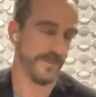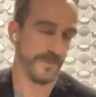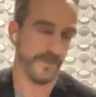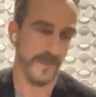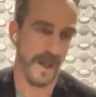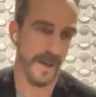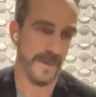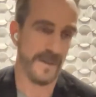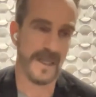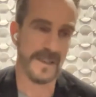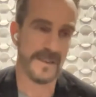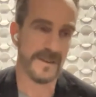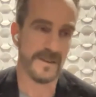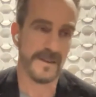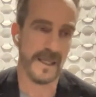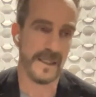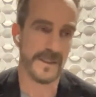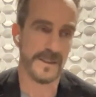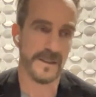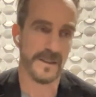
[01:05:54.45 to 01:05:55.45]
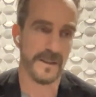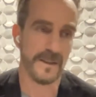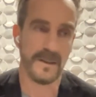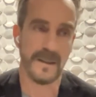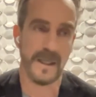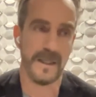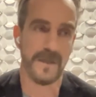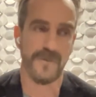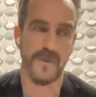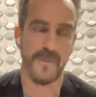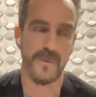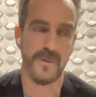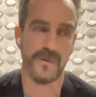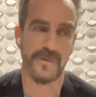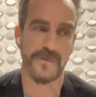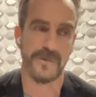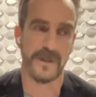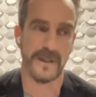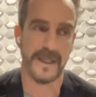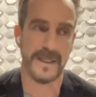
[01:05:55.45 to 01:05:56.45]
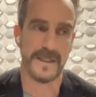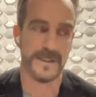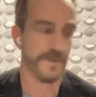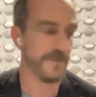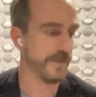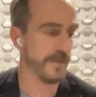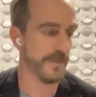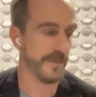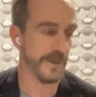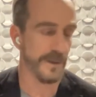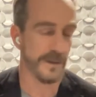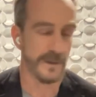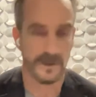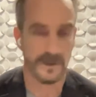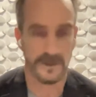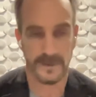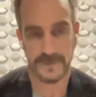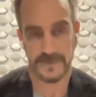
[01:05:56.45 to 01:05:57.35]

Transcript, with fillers: No? That's that's a kind of a beautiful lesson for me.